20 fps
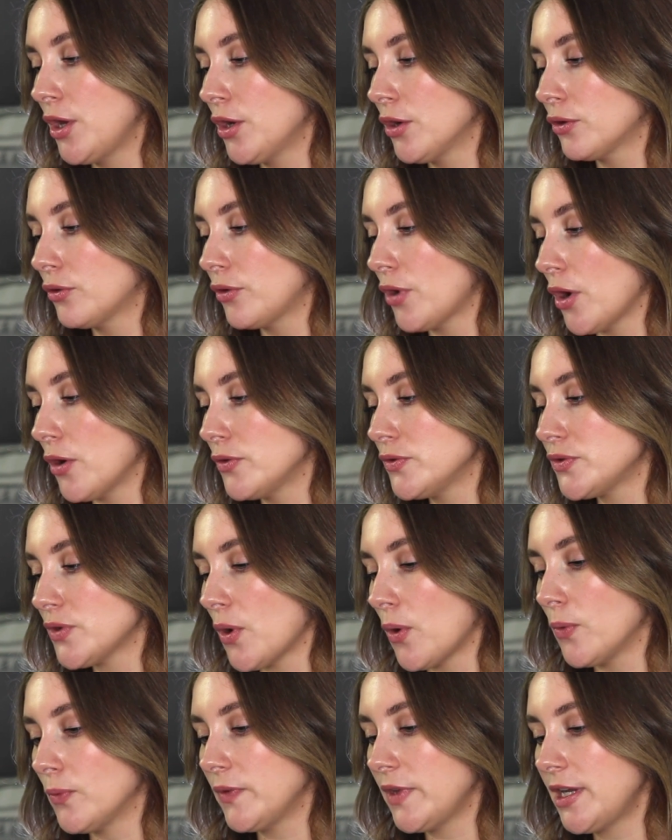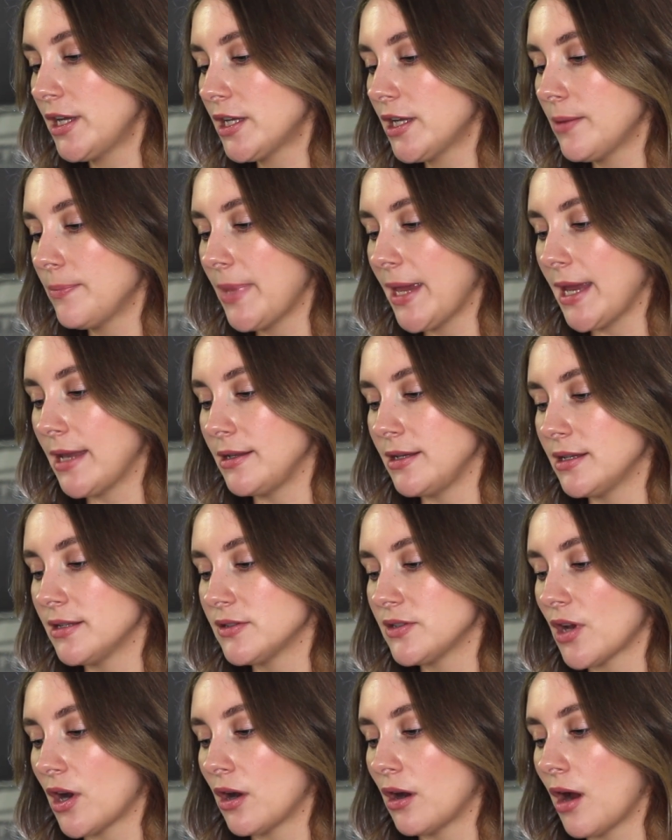Crow's only
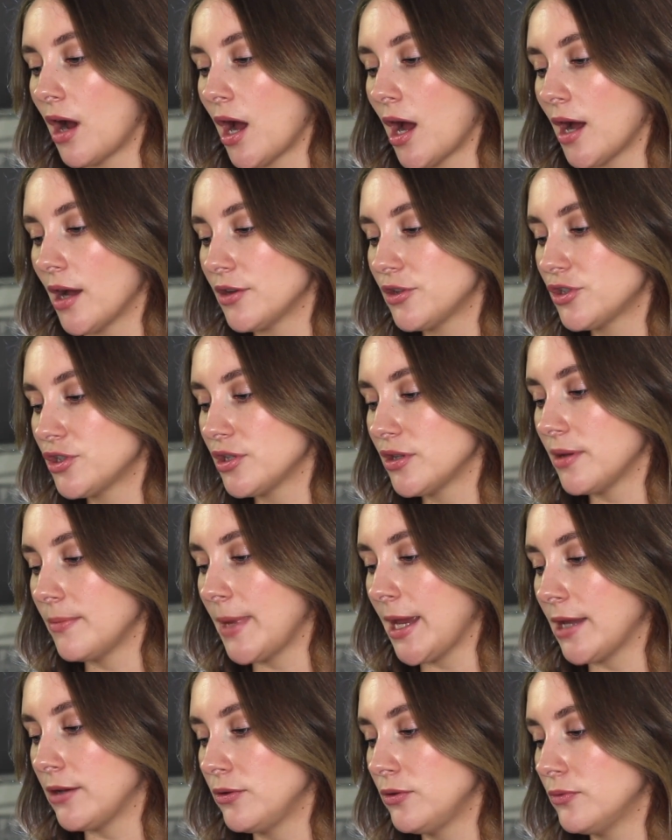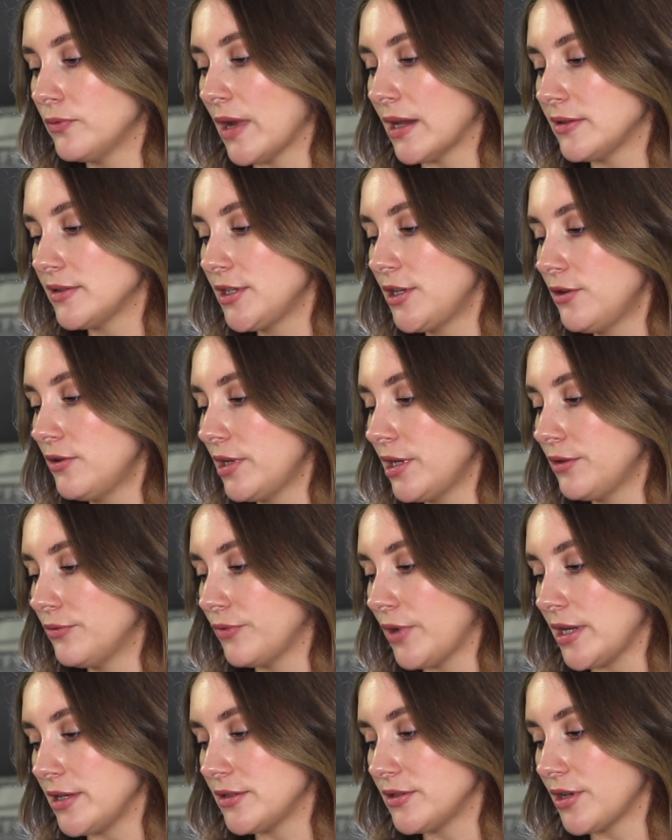companions are Osh, the man who rescued and
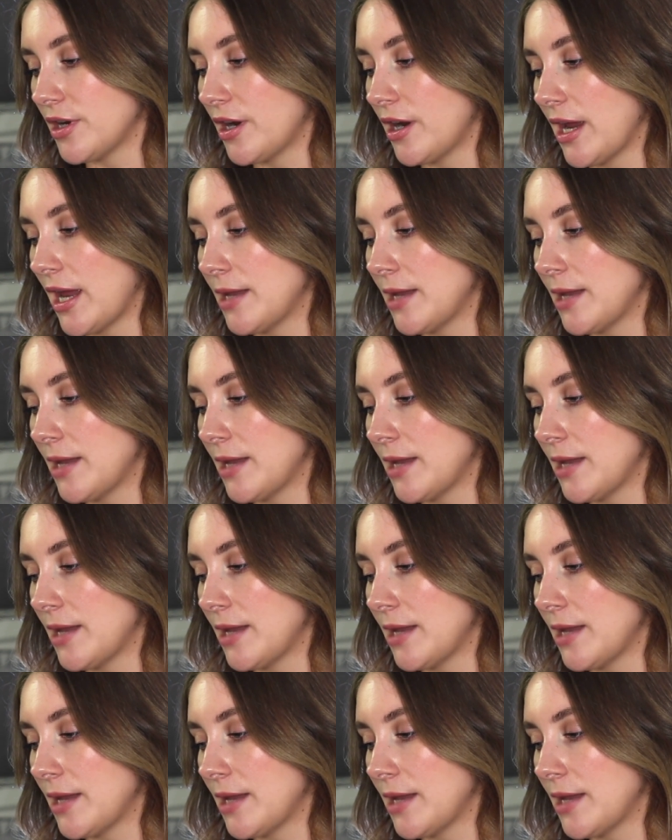raised her,